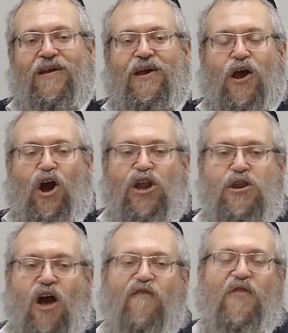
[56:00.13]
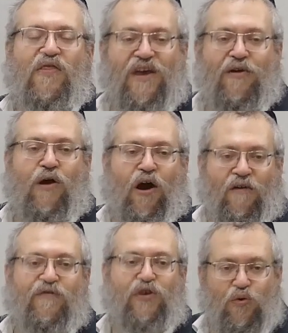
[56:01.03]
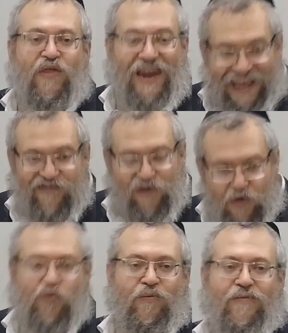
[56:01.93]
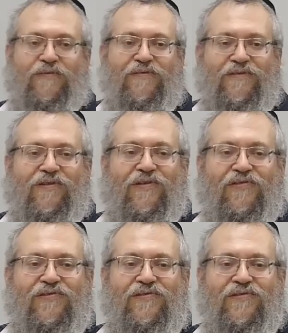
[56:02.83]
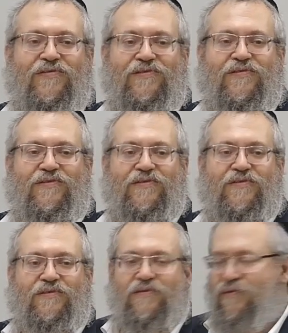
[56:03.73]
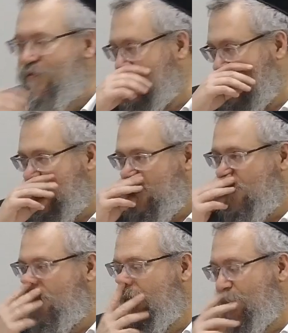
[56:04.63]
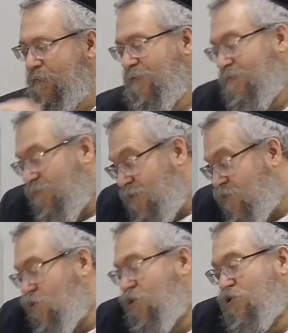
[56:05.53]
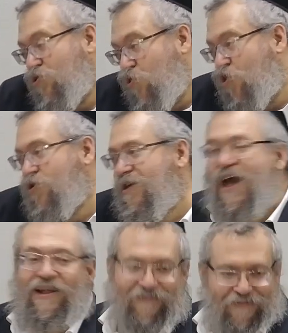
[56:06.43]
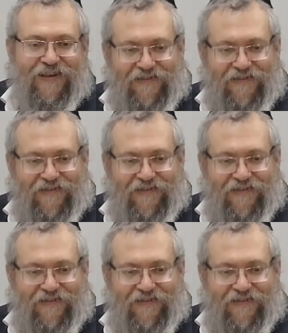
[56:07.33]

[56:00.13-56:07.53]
a whole different reality, and had someone not known that this child is a child from that person, they would never guess.